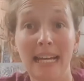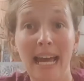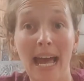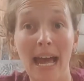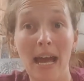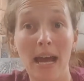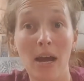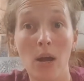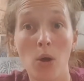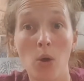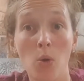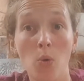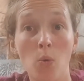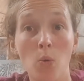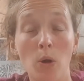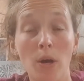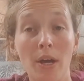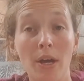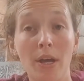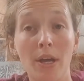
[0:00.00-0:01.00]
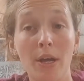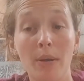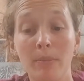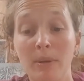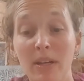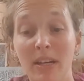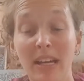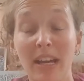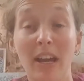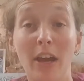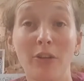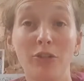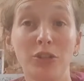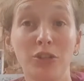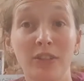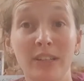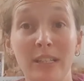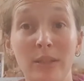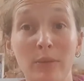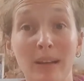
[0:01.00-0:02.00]
how you can go
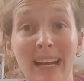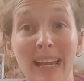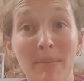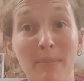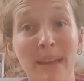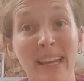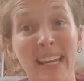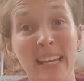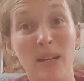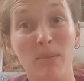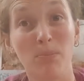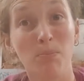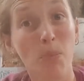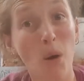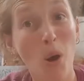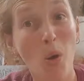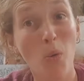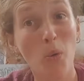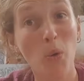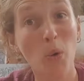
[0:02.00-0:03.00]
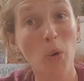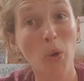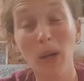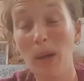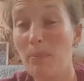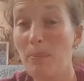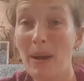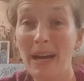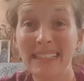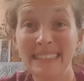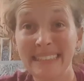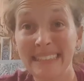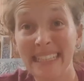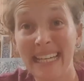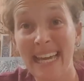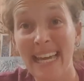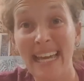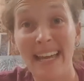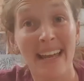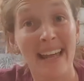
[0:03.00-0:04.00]
straight away, like making a bowl, a
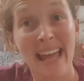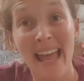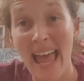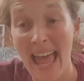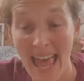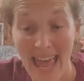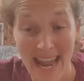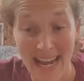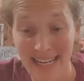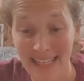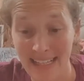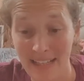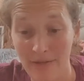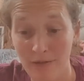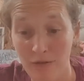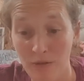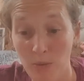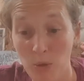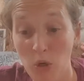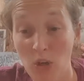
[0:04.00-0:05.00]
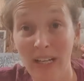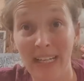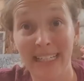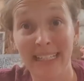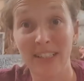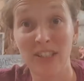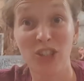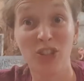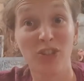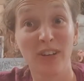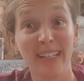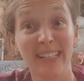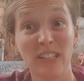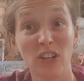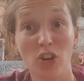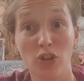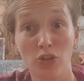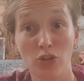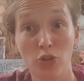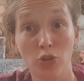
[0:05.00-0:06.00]
basket, anything from coiling straight
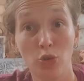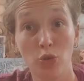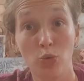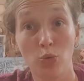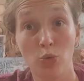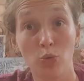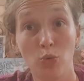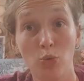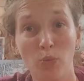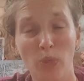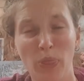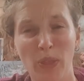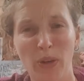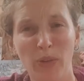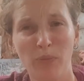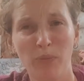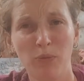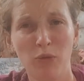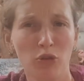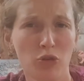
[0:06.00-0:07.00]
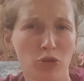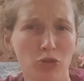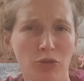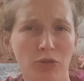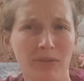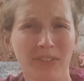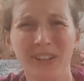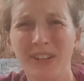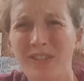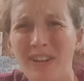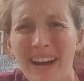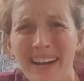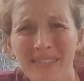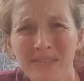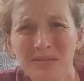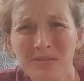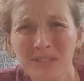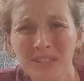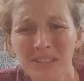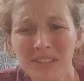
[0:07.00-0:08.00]
onto the
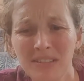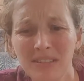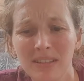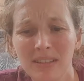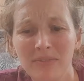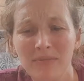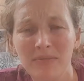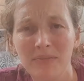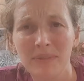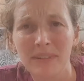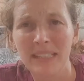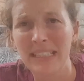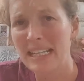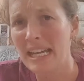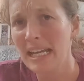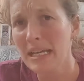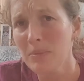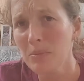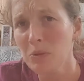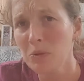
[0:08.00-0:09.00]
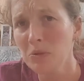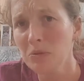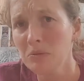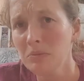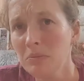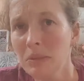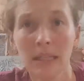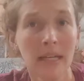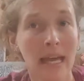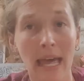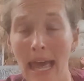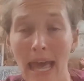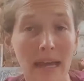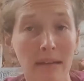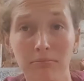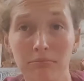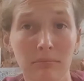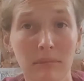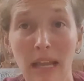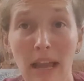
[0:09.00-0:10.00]
ground, the table,
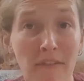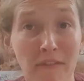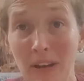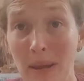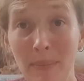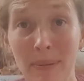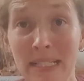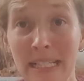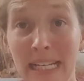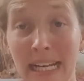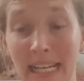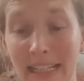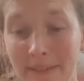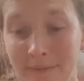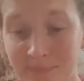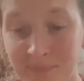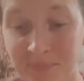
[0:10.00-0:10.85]
a flat piece of clay.